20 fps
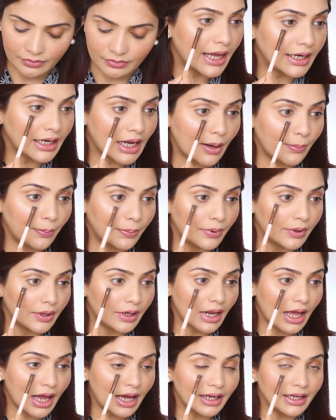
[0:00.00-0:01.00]
and
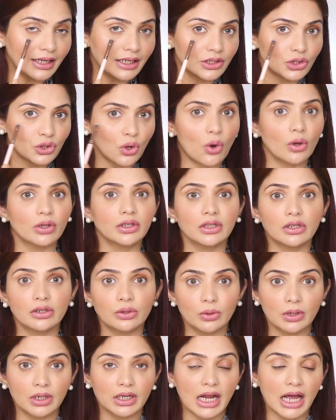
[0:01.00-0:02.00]
apply it on the
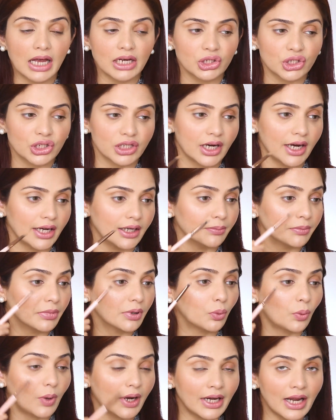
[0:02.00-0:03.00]
lower lash line.
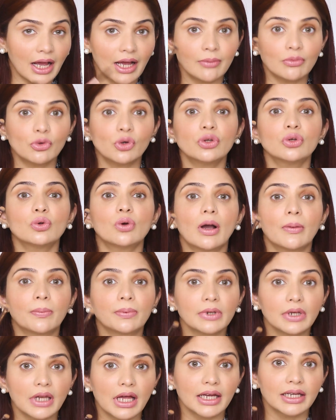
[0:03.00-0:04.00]
But when I'm going to
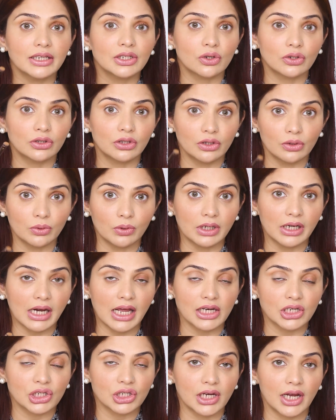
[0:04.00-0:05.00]
apply it on the lower
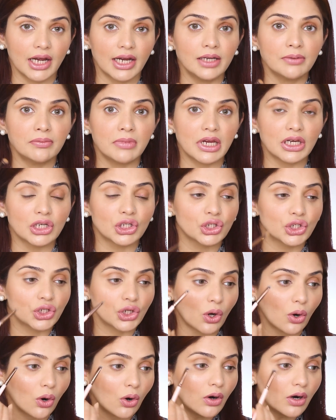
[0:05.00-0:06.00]
lash line, make
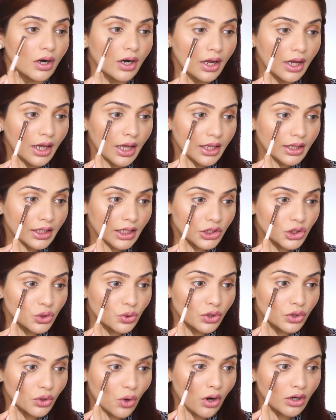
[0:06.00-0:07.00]
sure that
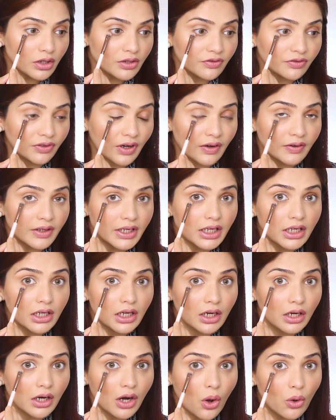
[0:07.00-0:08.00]
you're not very
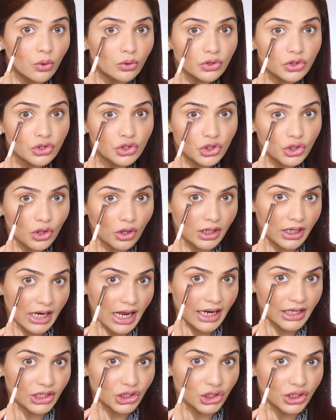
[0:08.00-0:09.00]
close to your
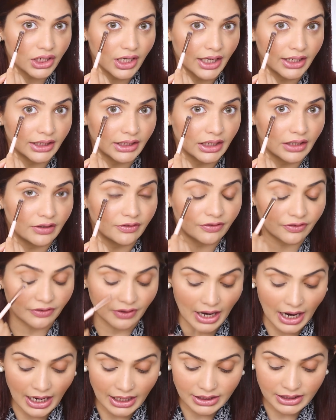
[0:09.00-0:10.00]
lash line. In
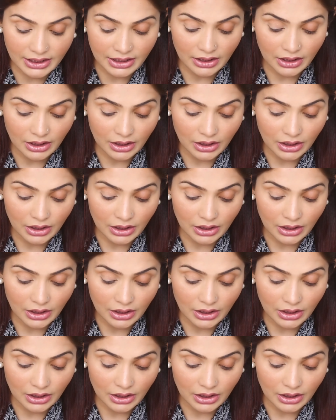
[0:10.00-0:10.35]
fact,